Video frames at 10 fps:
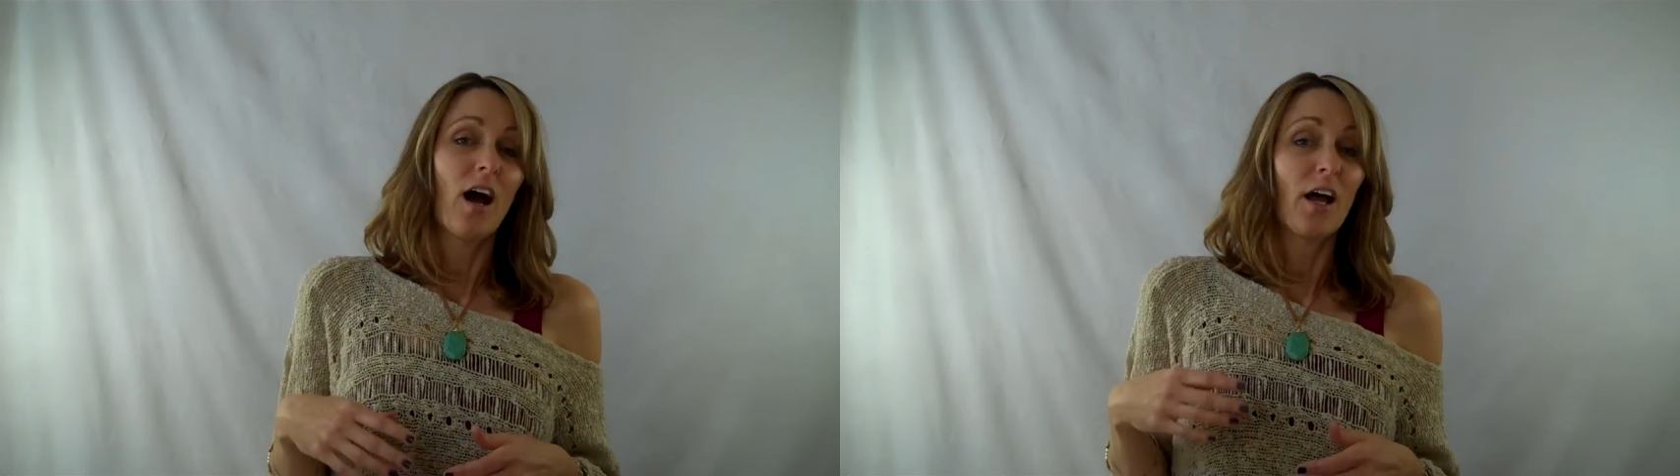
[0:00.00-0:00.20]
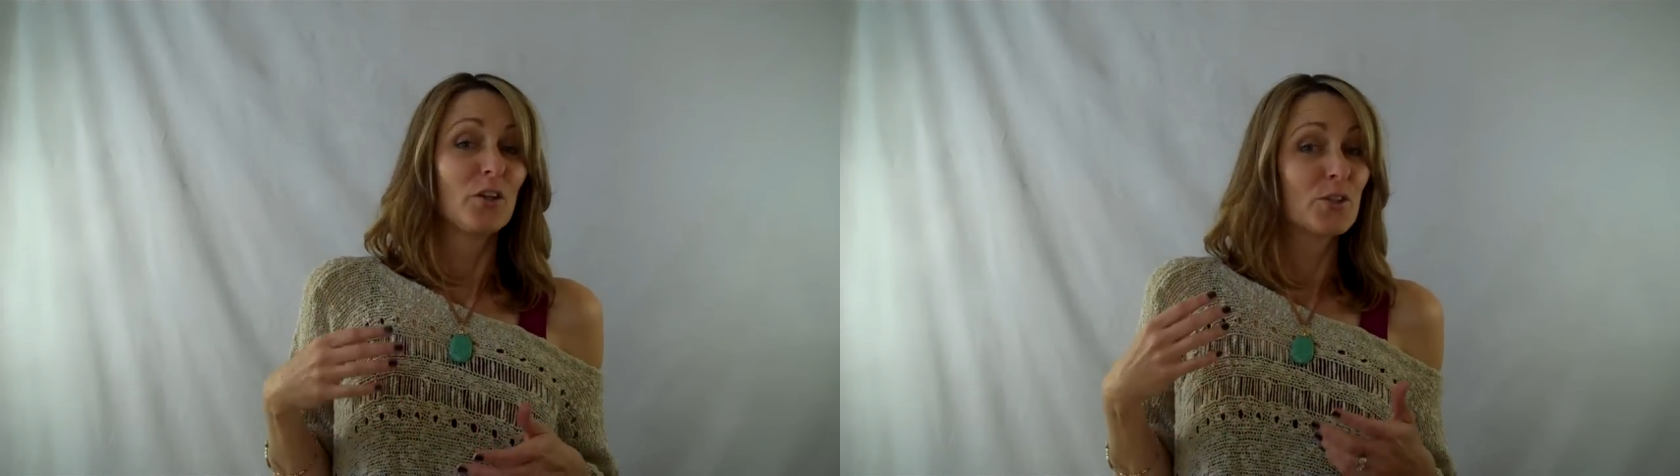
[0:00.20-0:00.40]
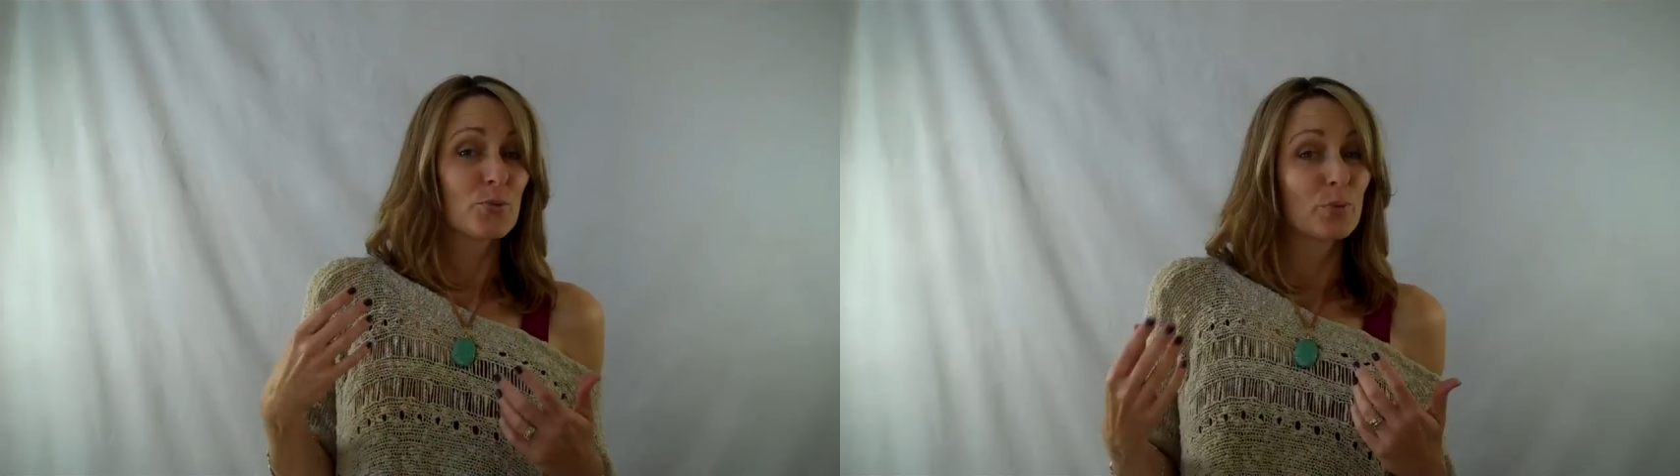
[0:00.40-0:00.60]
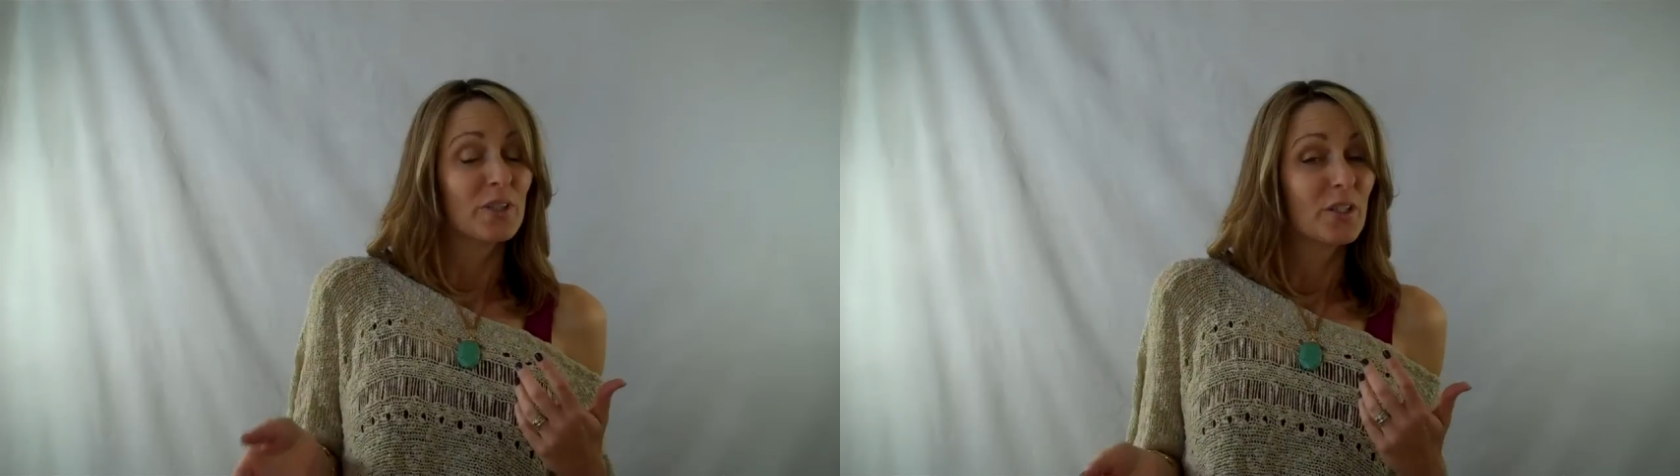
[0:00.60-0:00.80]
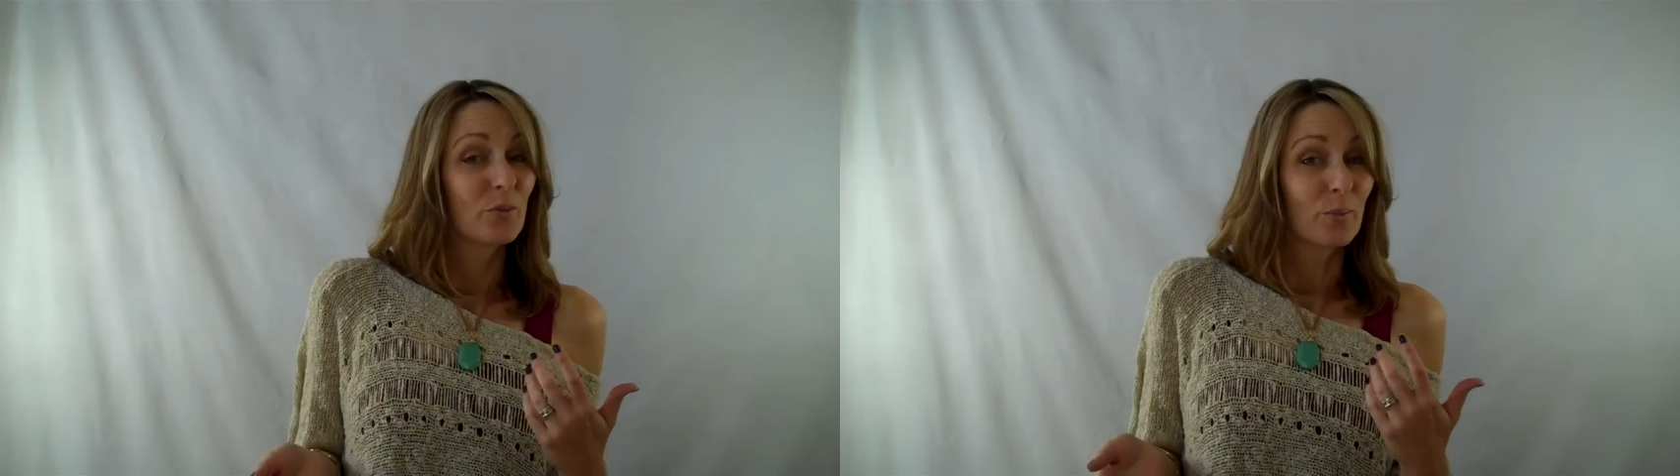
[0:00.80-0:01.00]
I looked
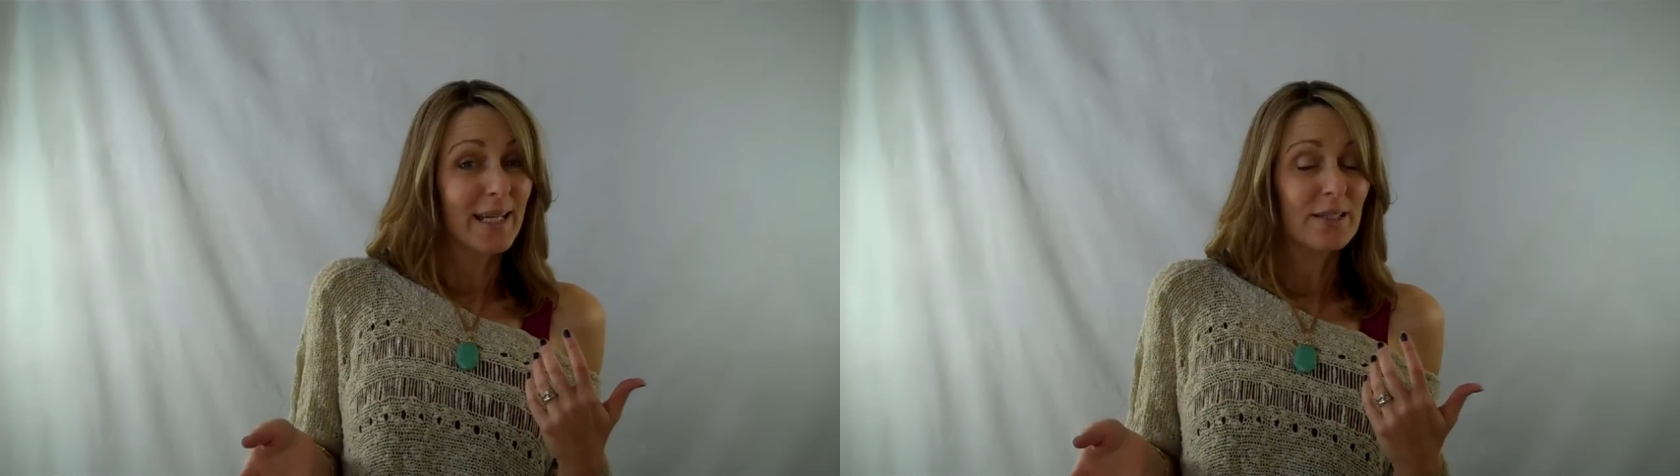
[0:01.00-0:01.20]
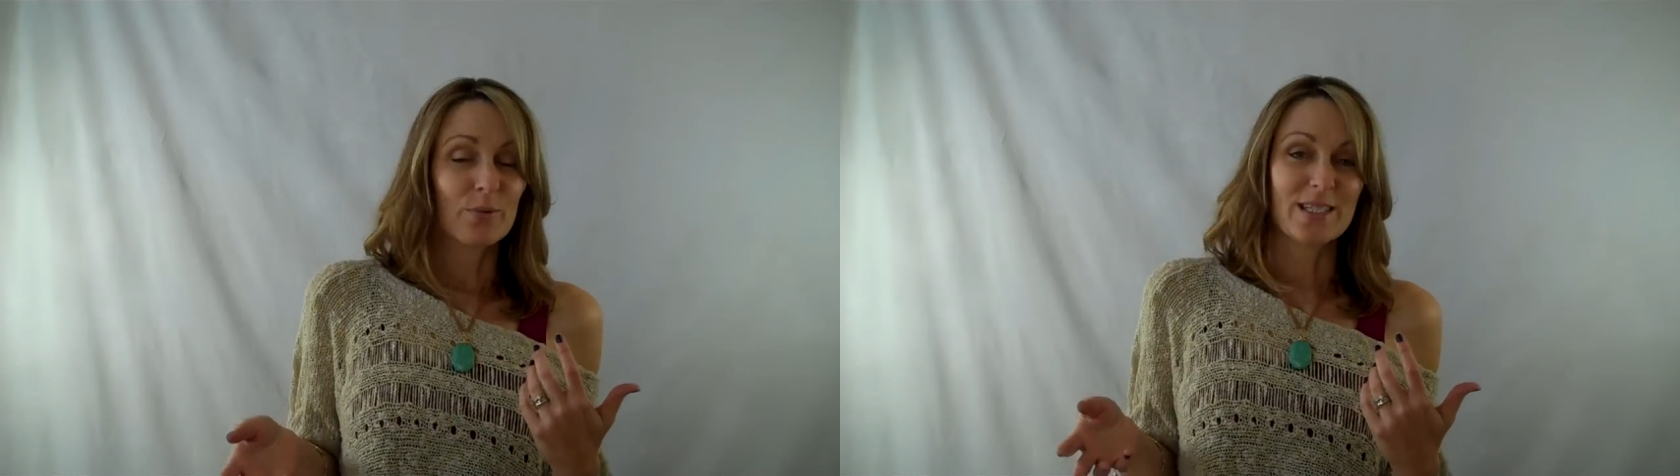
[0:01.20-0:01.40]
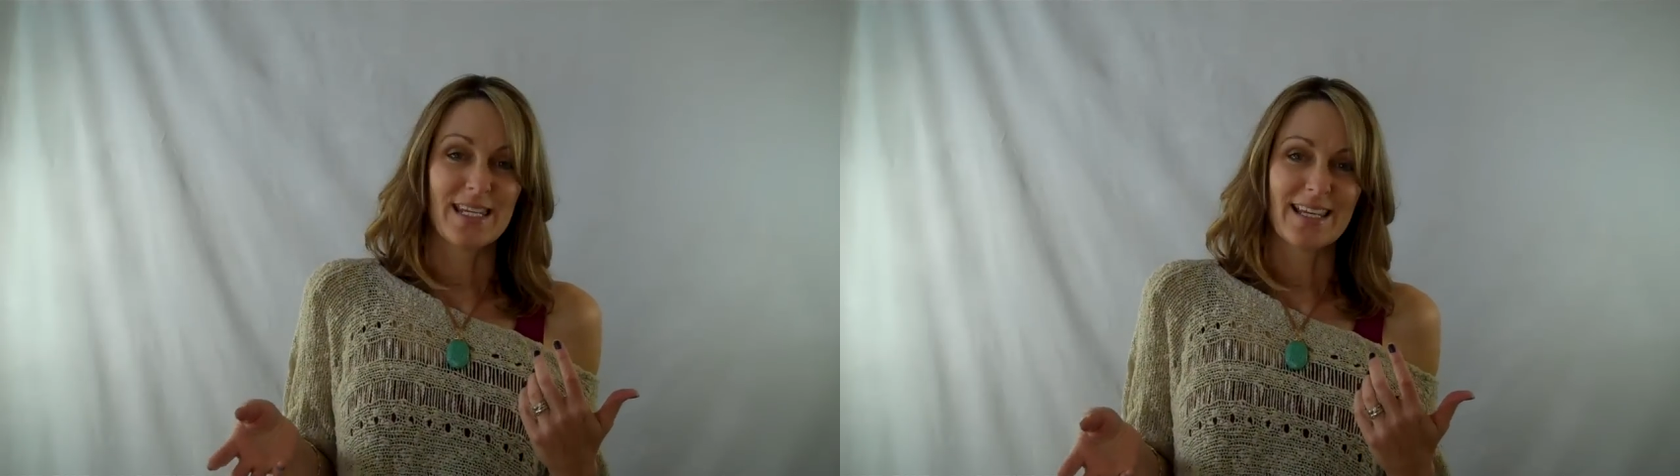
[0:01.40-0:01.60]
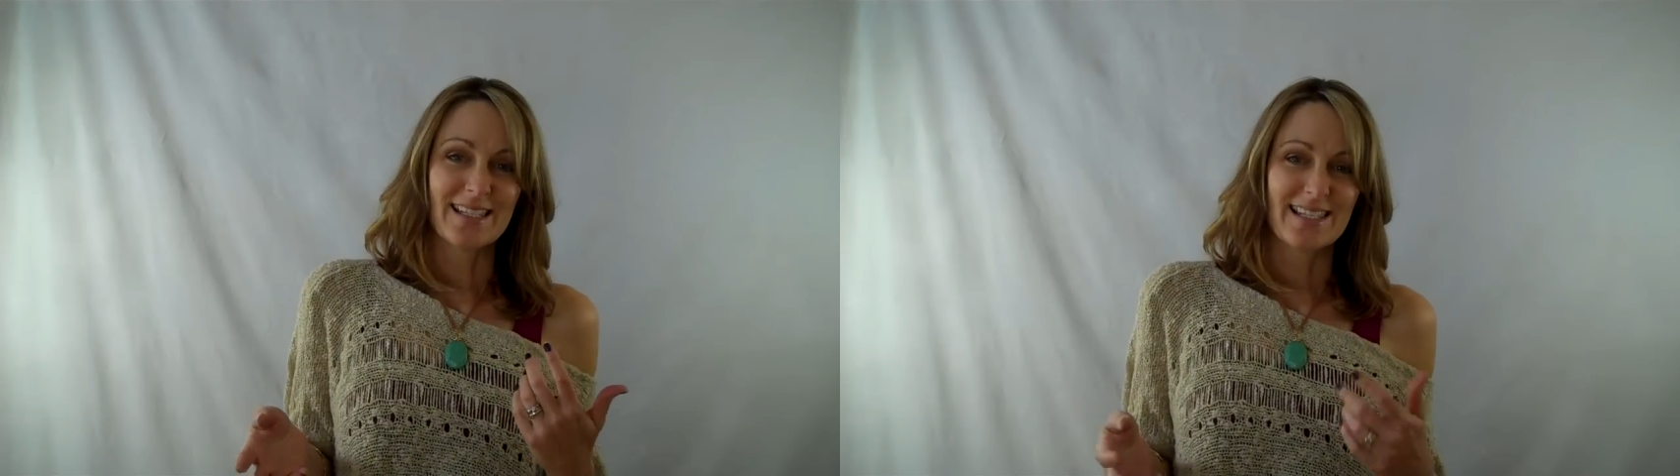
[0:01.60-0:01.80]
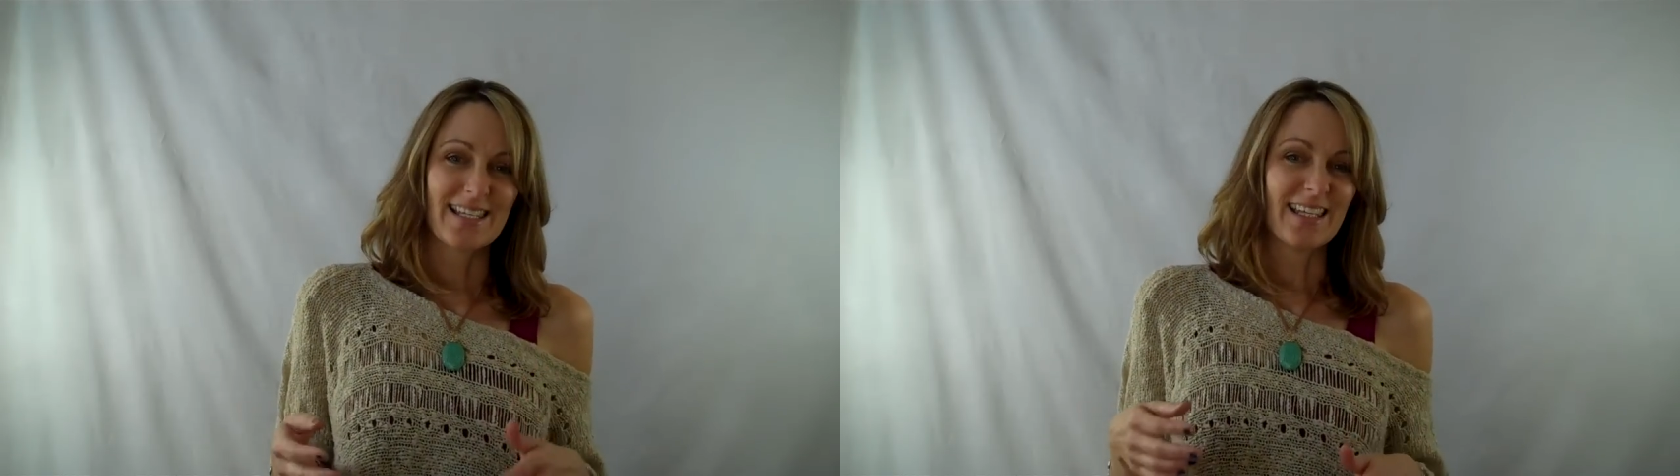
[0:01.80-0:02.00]
really great with
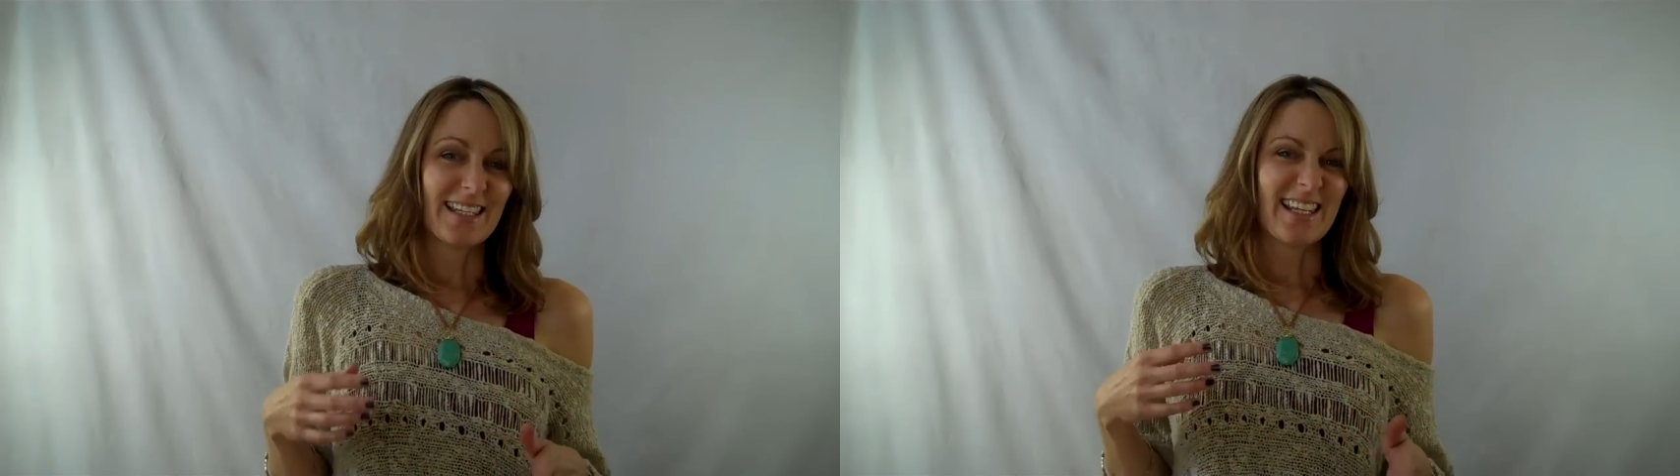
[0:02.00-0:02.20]
tan skin,